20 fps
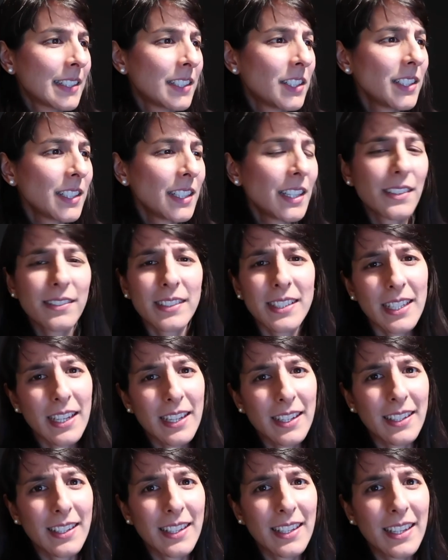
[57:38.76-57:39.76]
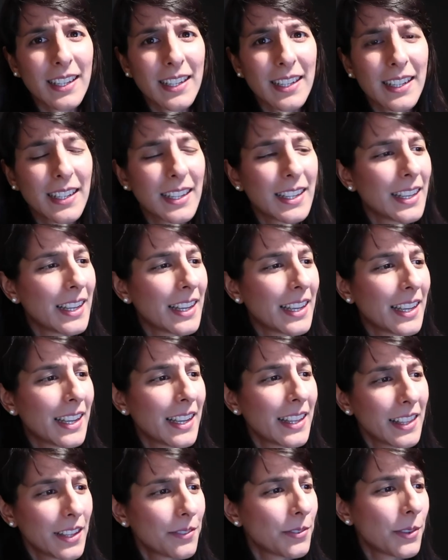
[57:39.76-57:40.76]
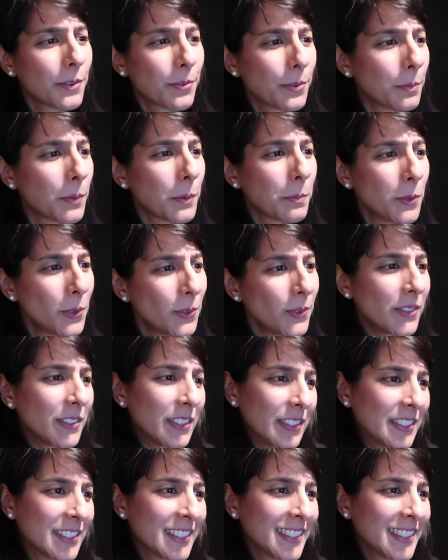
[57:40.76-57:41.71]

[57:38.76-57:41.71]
You're going to have Saturn 11th from the moon.